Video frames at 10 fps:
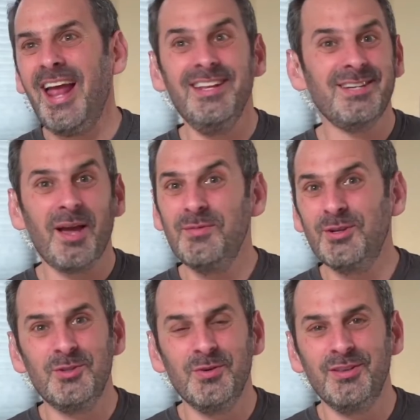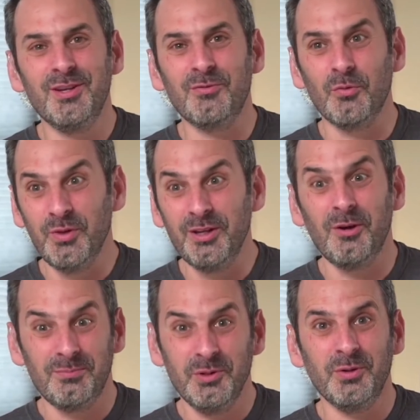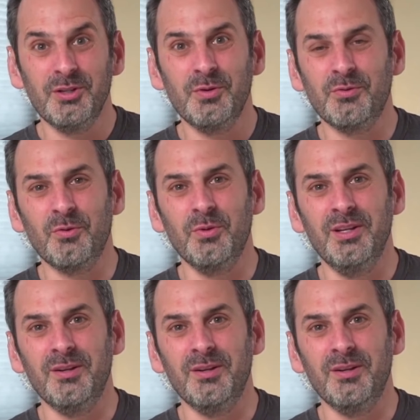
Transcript: Anytime you can do anything for real, you want to do it for